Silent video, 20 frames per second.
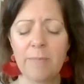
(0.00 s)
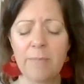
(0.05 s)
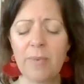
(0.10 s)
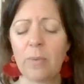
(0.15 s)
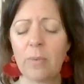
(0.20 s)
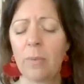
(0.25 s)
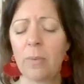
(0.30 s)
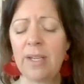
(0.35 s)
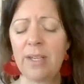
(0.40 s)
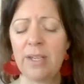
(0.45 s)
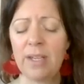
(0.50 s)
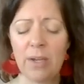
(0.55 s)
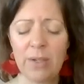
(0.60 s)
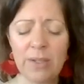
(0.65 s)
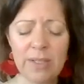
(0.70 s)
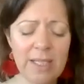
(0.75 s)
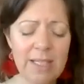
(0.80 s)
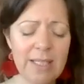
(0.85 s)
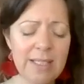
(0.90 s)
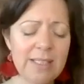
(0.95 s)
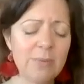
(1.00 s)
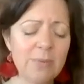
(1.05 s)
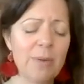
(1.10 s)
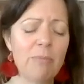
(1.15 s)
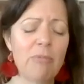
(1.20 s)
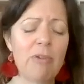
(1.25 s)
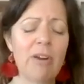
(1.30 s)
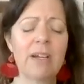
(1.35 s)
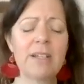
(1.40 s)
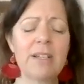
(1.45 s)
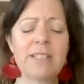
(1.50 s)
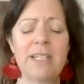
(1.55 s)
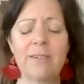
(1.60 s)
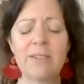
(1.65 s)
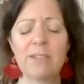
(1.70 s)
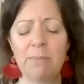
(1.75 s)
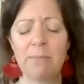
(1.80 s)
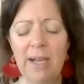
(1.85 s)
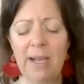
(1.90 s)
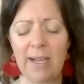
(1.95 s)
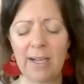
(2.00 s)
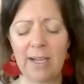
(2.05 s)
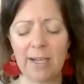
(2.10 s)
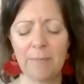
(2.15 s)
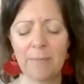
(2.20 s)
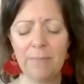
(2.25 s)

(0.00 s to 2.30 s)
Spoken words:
When we notice, we bring ourselves back.